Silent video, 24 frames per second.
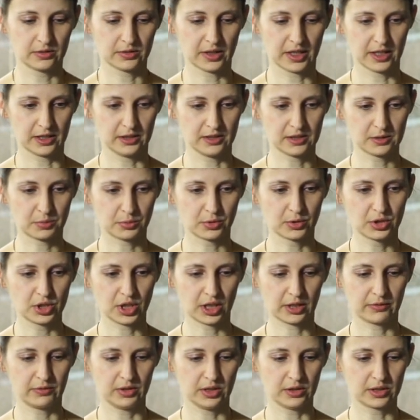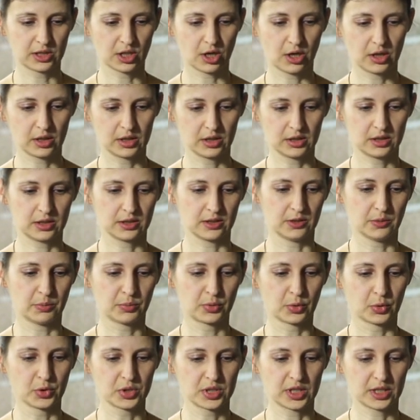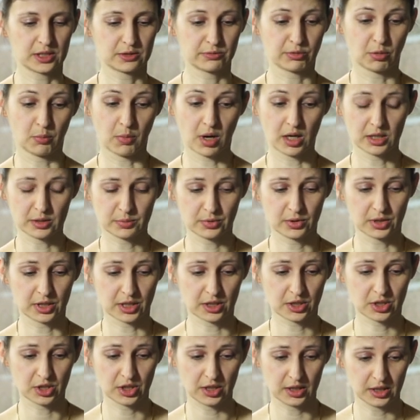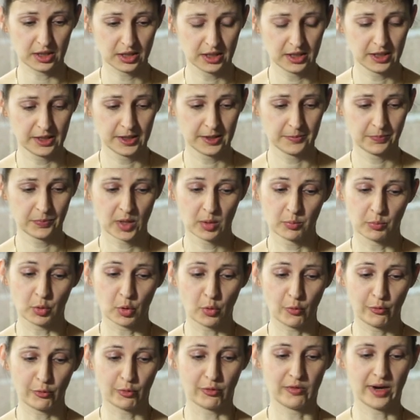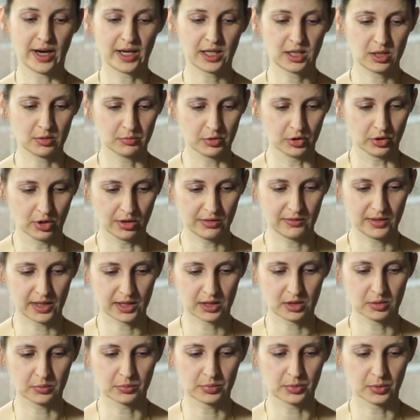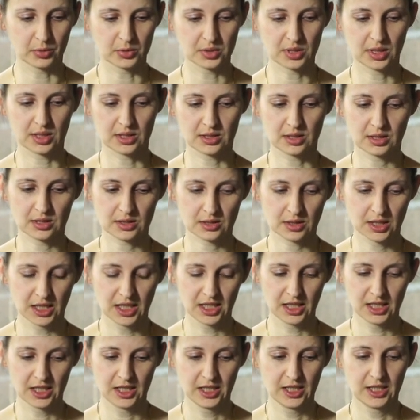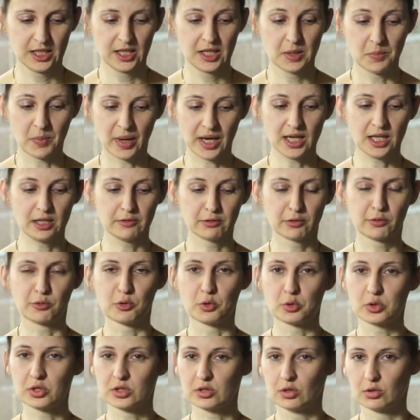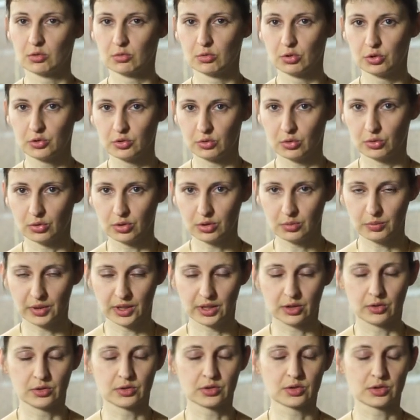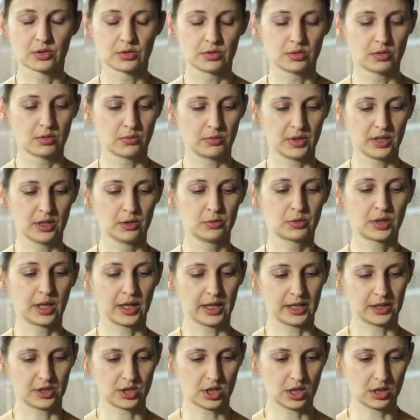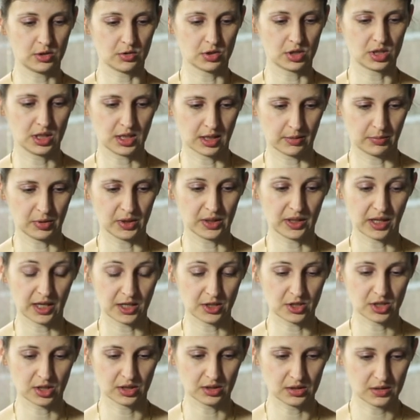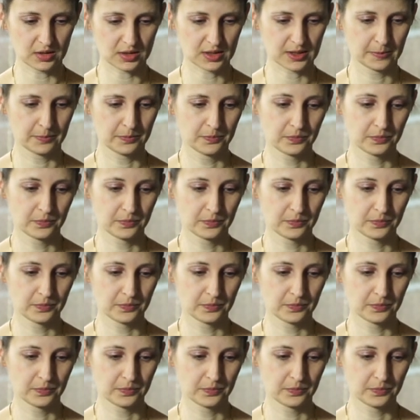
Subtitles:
At this project, we target the process for mass production, both for vacuum and non-vacuum processes. Mainly we focus on roll-to-roll, but also we are looking at sheet-to-sheet applications.